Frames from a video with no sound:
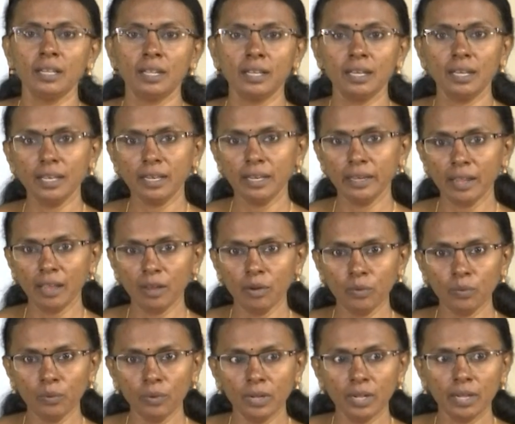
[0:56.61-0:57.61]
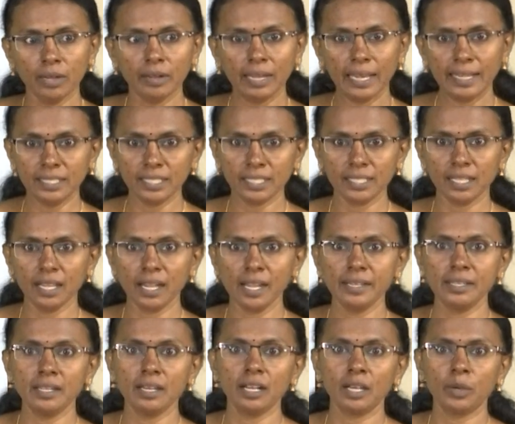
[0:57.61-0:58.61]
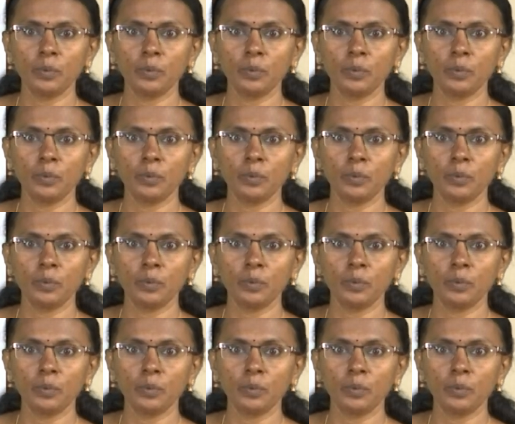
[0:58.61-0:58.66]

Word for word: Now, let us start our